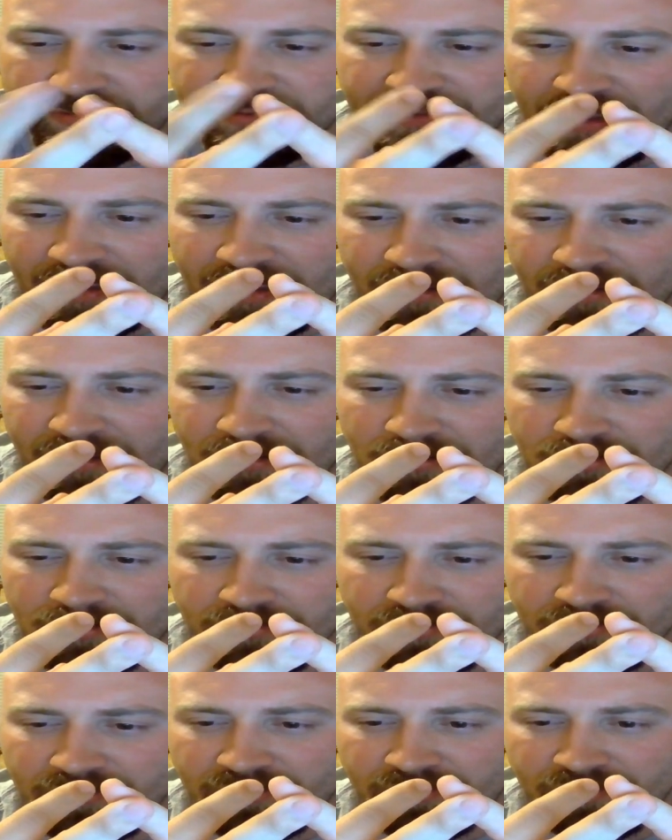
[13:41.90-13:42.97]

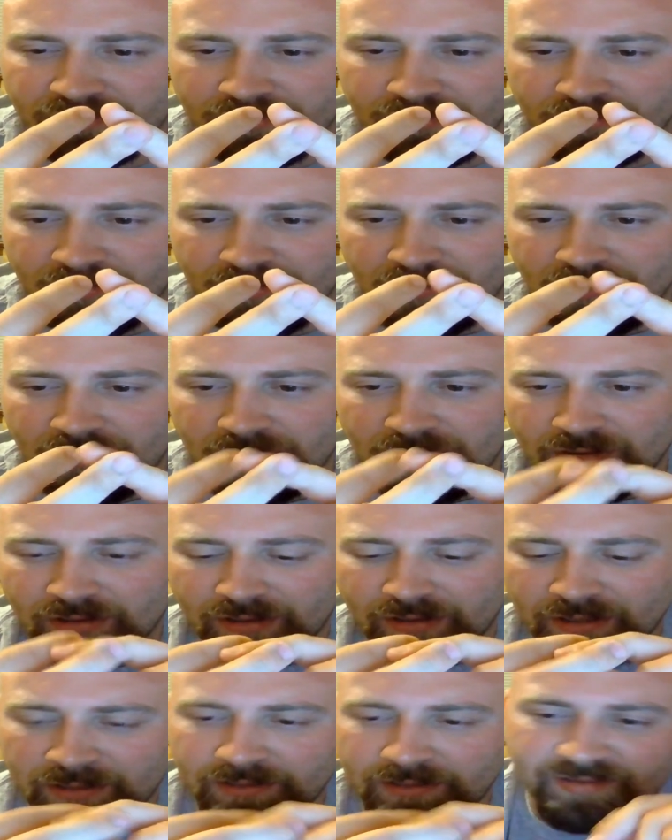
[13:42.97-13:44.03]
Styles,
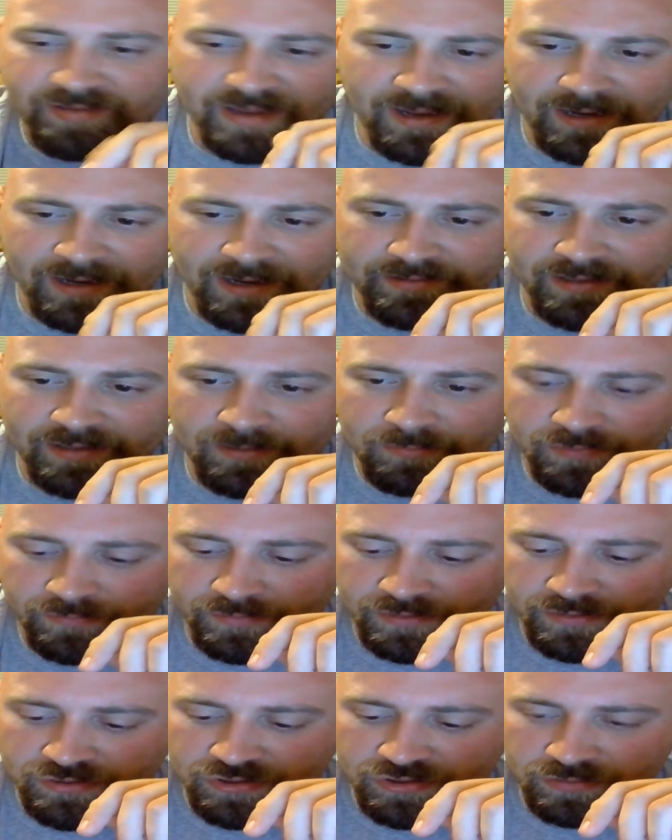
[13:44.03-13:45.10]
in the tag team
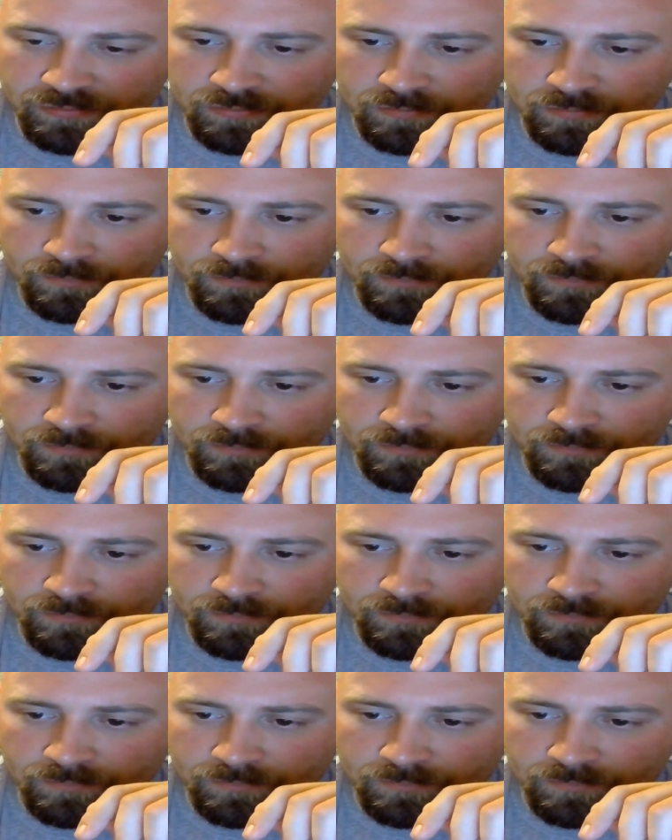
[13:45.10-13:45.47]
division.